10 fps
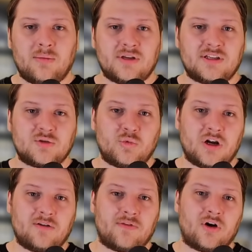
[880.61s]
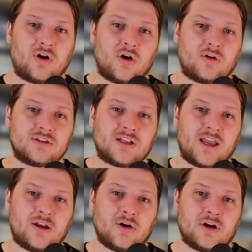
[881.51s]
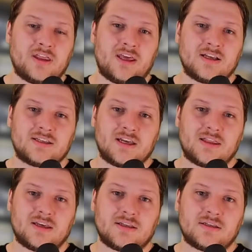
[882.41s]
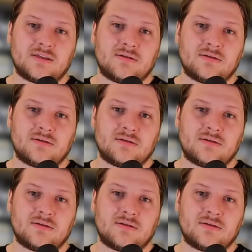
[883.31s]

because it's weird for a girl to like nerdy things like this.